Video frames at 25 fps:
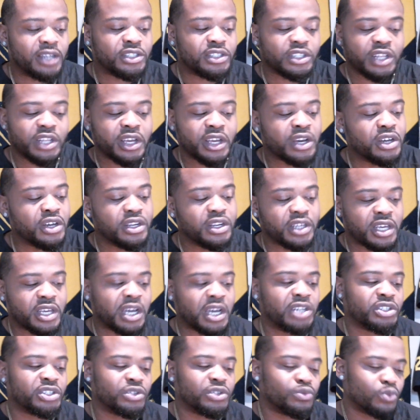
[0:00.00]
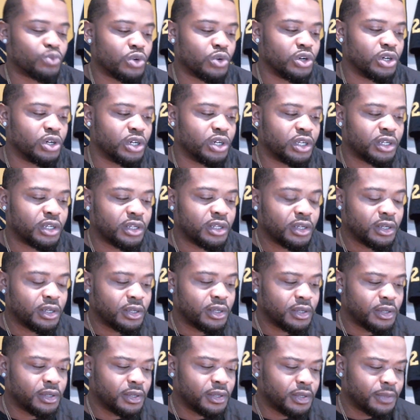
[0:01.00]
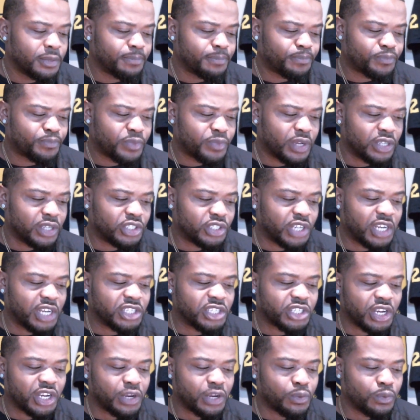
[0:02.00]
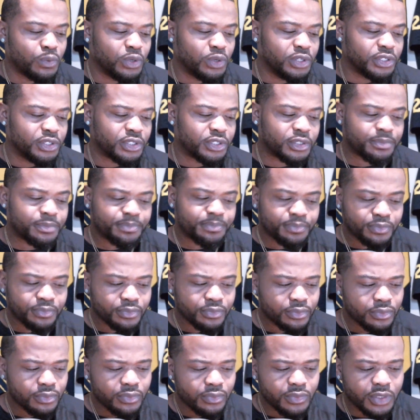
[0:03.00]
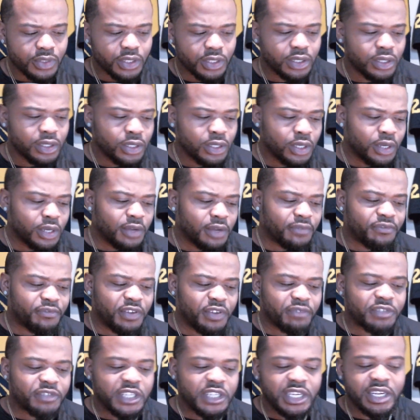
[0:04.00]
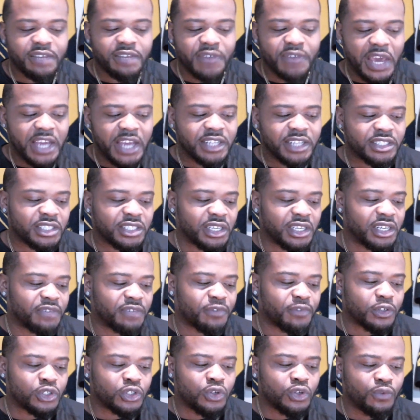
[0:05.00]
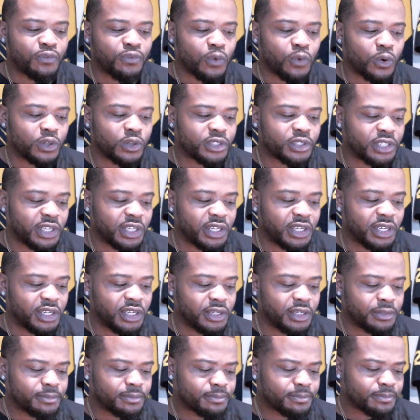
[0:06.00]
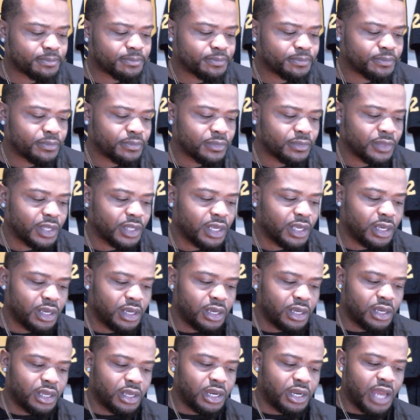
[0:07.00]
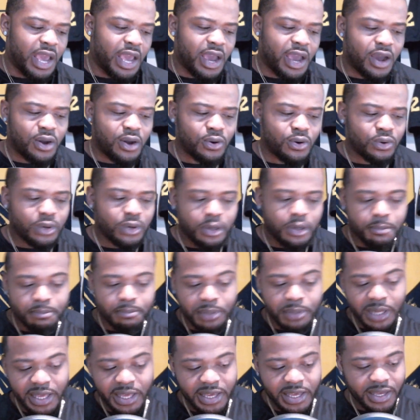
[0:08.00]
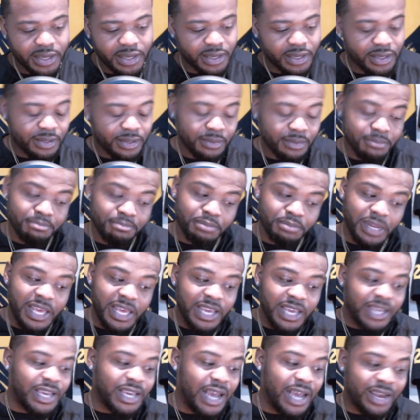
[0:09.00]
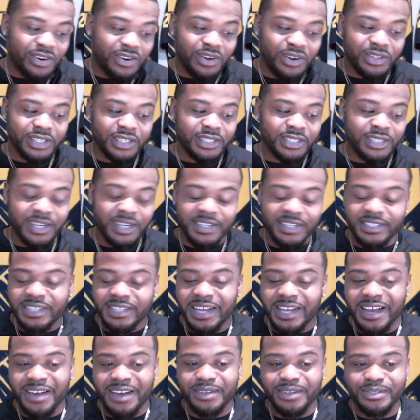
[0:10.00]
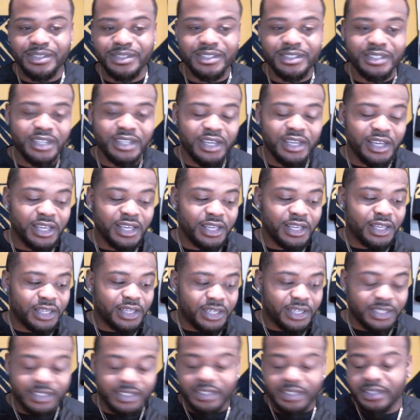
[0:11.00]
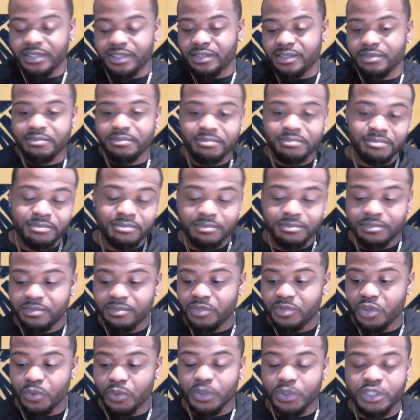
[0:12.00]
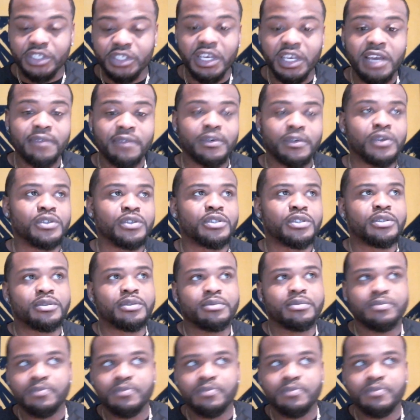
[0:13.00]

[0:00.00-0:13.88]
it. They couldn't catch and run. Now, JJ was 15 of 18 for 214. Now, Blake got all the touchdowns because the receivers,